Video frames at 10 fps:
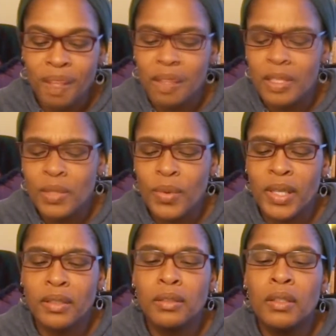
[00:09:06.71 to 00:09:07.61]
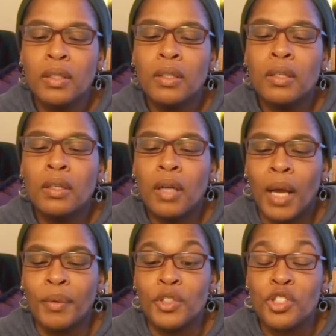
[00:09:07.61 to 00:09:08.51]
This one,
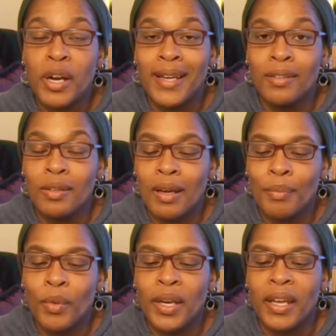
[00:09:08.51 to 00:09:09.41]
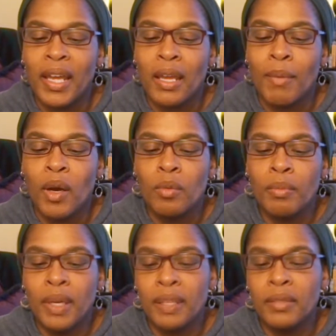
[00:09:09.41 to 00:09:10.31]
I will try and look up when it came out,
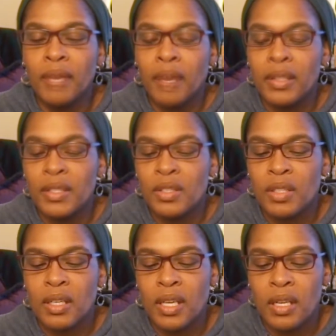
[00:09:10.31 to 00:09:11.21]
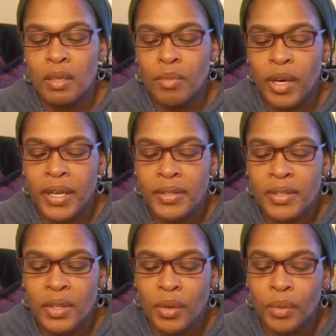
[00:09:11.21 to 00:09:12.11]
but this is a Canadian brand,
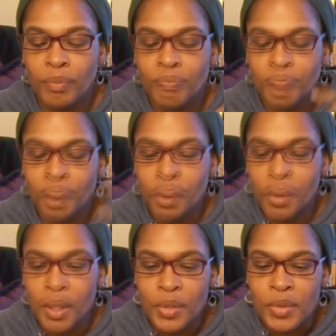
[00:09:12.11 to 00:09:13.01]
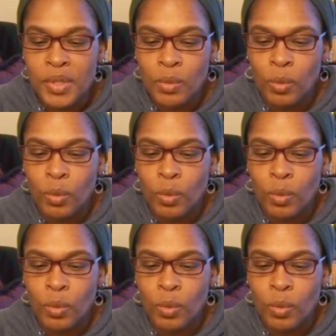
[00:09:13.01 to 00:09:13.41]
so who knows.